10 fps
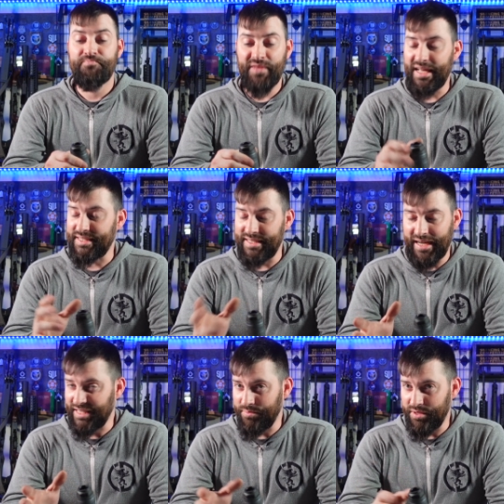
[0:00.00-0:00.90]
it's
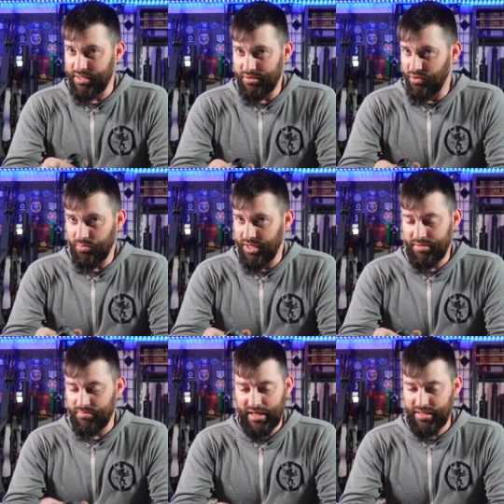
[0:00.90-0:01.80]
not that big a deal to
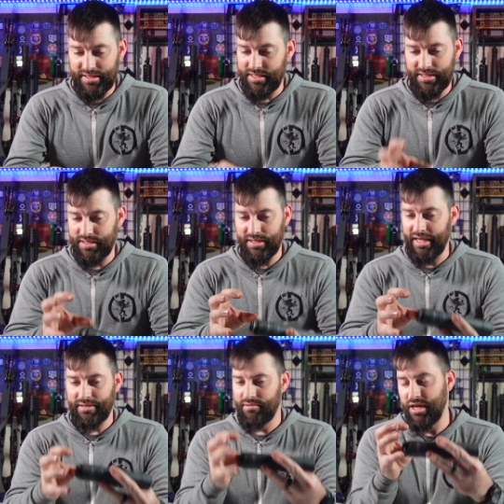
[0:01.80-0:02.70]
me that this isn't
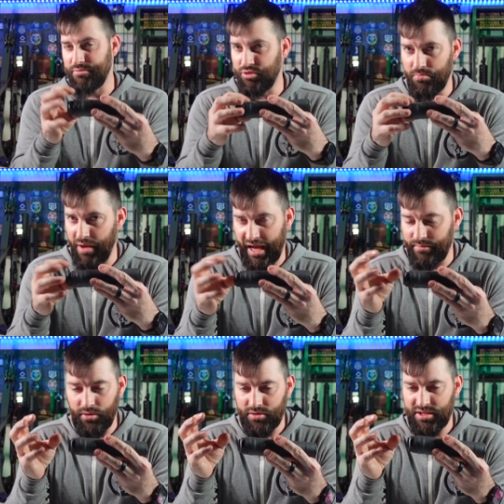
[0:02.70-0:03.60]
like hub
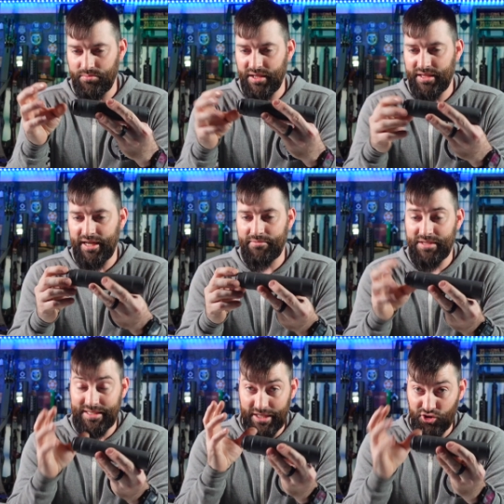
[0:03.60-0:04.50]
compatible or something like that
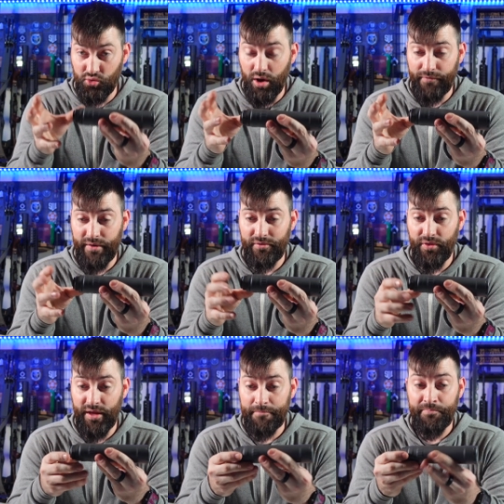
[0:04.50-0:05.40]
since they do offer
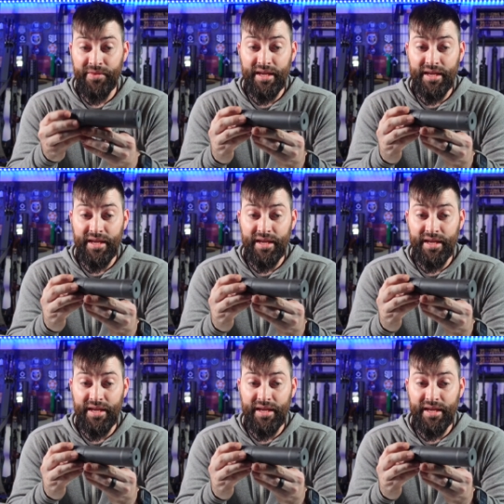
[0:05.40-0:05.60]
everything.